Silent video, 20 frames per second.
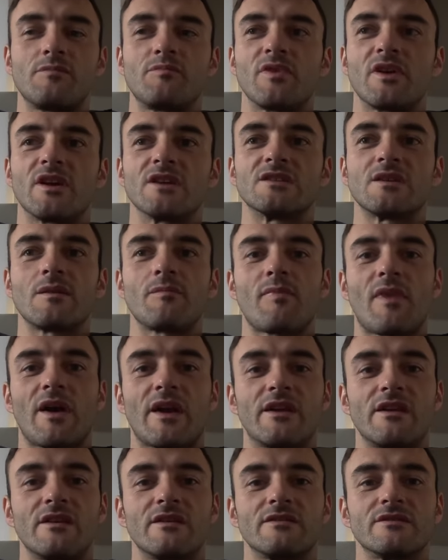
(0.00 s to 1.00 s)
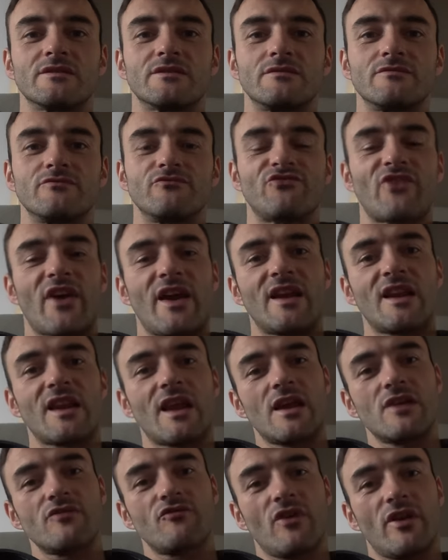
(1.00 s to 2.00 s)
because it might rain
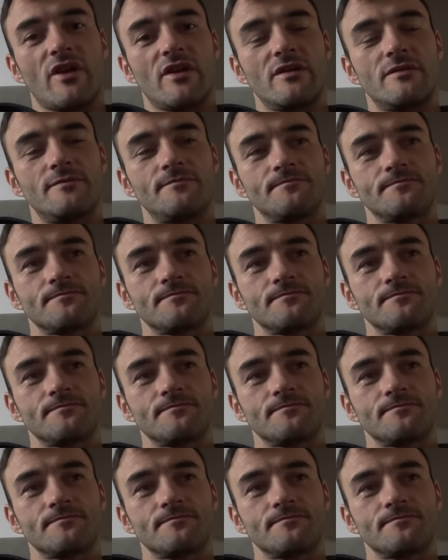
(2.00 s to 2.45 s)
later on.